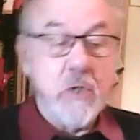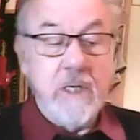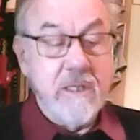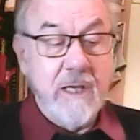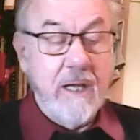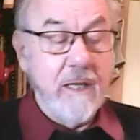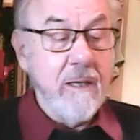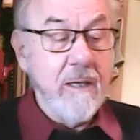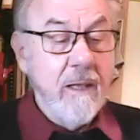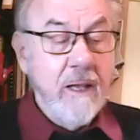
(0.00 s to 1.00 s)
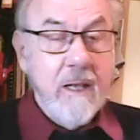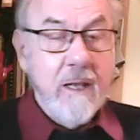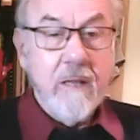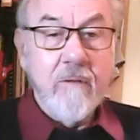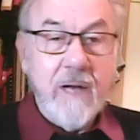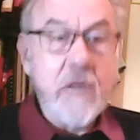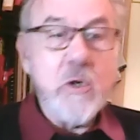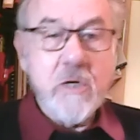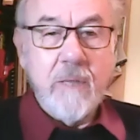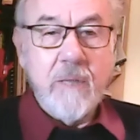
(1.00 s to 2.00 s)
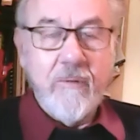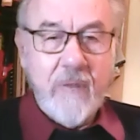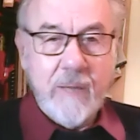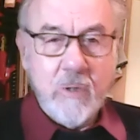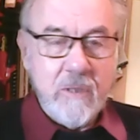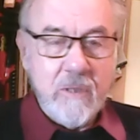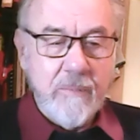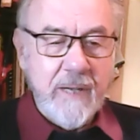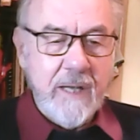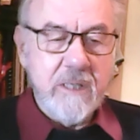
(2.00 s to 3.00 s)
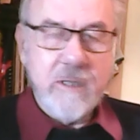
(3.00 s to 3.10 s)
is the other, the relationship of animals and plants.